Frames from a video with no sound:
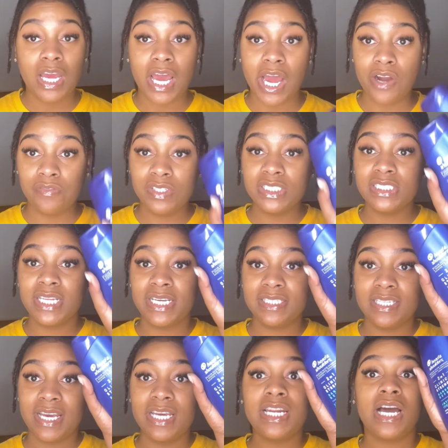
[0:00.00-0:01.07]
I really like
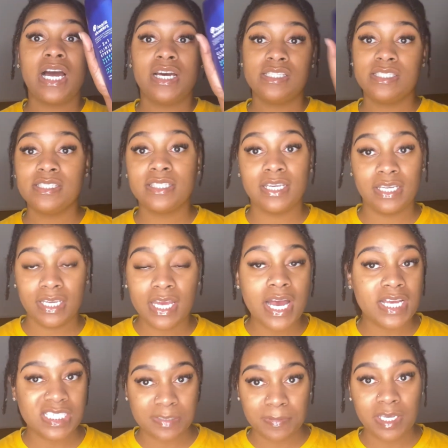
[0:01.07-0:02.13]
that, and I honestly think it
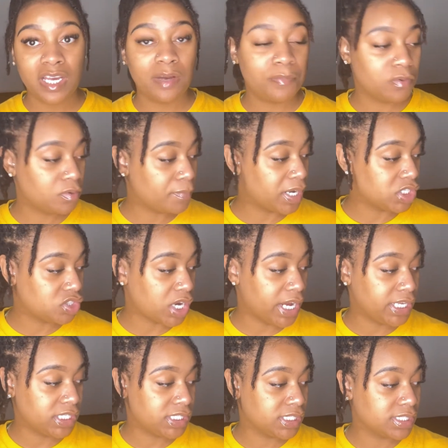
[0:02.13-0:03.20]
has been helping with my dry,
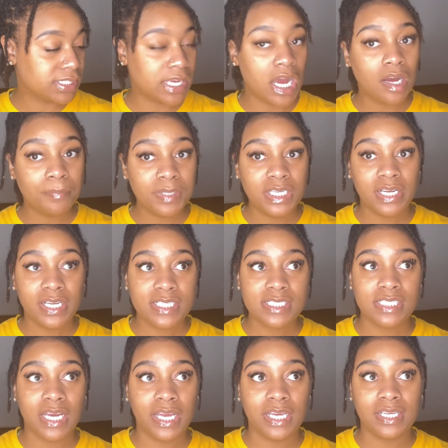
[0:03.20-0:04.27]
itchy scalp, because
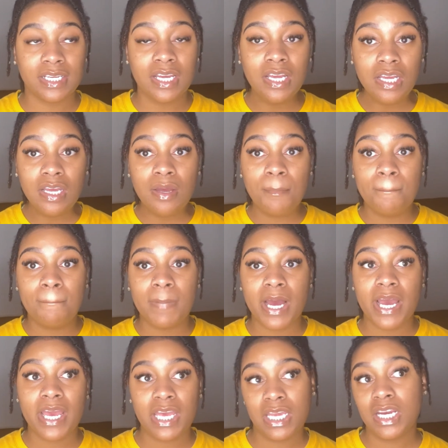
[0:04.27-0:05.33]
like my
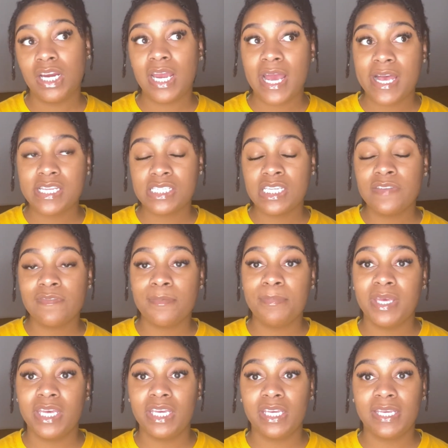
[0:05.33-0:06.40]
hair hasn't even
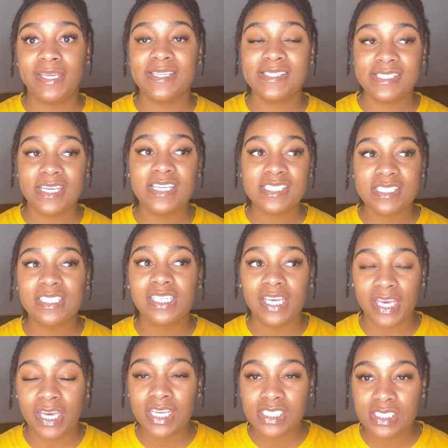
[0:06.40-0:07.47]
been intensely
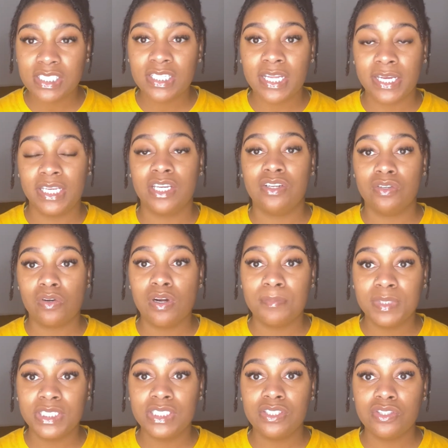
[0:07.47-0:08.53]
itching like it
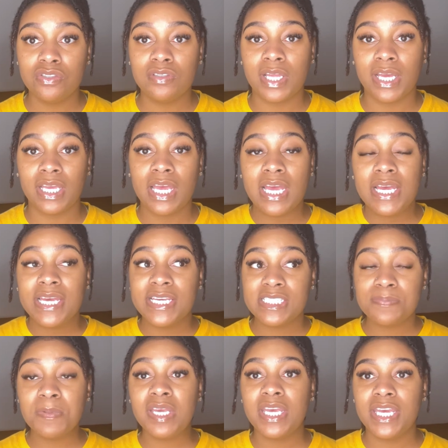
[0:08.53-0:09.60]
normally do. Like, it's
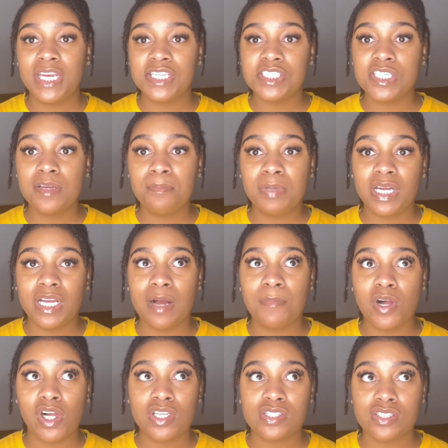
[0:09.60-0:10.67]
been itching, but I'm
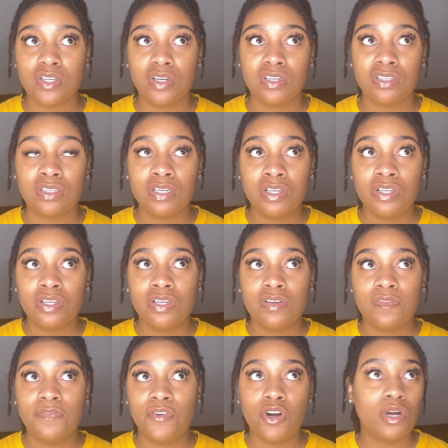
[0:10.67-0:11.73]
also
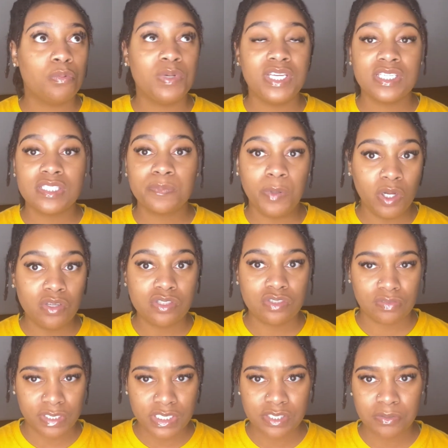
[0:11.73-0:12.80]
4 weeks post
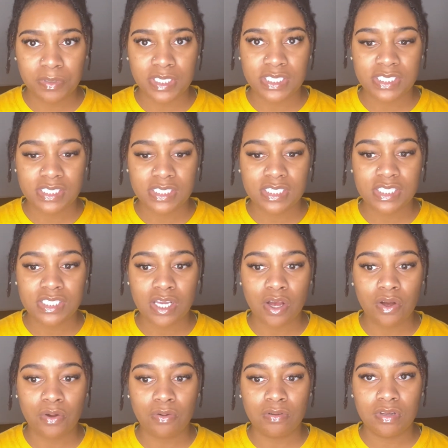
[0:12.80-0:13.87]
retwist,
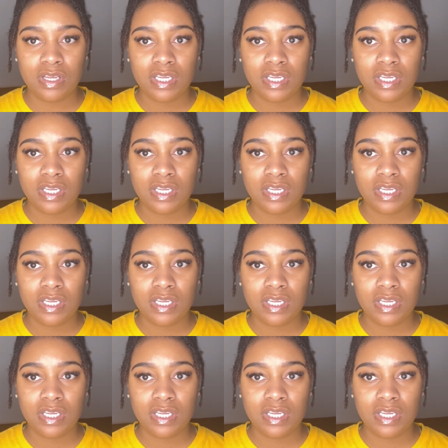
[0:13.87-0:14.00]
so